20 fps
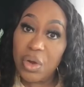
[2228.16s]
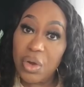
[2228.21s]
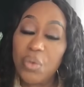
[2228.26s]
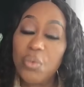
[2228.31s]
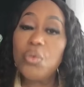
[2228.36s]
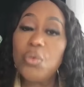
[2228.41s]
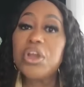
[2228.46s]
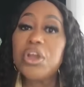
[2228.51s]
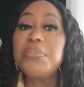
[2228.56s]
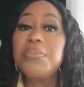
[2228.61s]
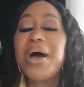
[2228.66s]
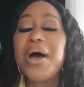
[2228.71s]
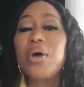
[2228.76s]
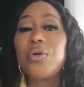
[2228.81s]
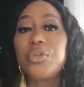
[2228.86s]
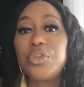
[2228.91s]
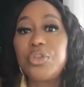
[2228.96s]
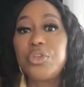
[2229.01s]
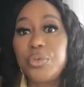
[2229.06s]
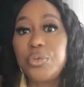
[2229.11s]
what
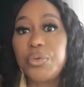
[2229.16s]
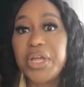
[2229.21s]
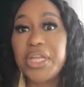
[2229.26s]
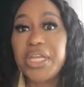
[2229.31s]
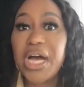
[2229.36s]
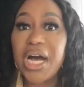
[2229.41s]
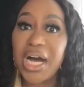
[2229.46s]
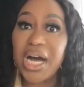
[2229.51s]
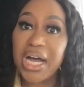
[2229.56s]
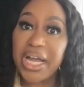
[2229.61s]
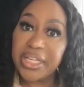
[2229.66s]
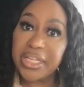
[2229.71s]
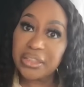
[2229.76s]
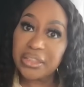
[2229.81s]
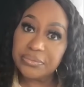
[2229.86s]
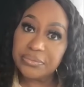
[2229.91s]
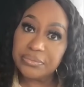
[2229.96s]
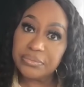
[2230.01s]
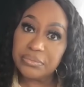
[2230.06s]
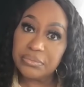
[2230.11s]
about you and I?
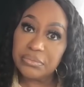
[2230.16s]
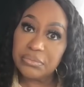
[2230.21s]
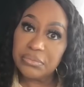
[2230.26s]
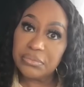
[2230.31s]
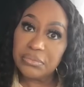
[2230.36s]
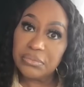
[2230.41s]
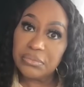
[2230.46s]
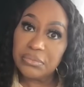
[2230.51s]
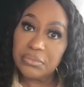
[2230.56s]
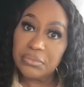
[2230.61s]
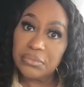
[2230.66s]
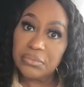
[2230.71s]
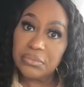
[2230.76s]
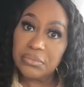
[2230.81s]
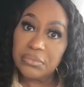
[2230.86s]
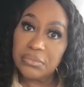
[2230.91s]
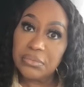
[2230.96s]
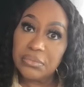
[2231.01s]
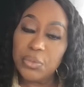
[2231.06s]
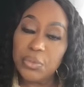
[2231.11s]

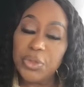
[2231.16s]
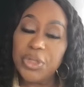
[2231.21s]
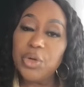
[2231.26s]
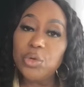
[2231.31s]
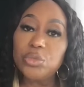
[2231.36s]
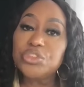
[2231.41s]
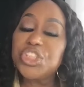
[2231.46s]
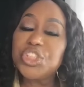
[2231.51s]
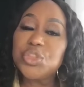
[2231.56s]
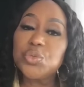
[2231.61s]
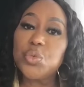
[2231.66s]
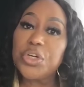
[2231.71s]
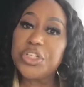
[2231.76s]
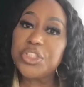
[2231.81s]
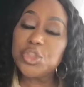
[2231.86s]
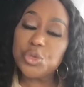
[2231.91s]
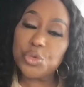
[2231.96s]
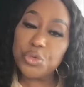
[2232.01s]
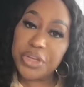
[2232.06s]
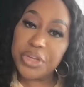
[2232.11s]
We don't just want
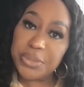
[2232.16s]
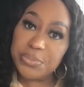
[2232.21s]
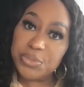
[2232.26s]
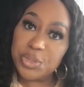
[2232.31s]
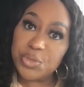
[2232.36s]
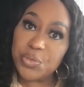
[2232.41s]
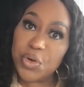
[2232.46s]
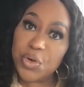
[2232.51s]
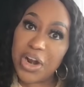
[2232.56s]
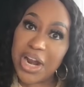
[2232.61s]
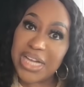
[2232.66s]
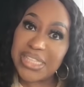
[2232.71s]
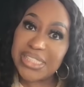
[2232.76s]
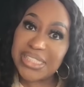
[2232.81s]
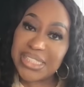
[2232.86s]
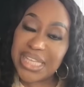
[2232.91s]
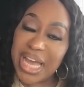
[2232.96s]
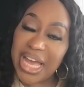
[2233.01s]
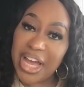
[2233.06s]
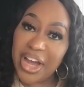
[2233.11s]
dreams for
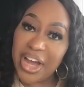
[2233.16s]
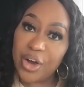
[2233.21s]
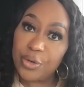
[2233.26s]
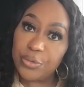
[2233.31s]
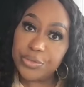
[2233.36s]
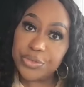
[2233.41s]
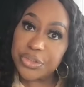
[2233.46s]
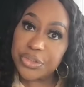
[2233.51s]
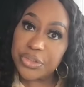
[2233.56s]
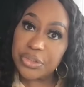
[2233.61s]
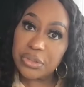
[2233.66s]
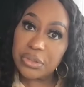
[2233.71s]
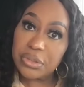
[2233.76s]
ourselves.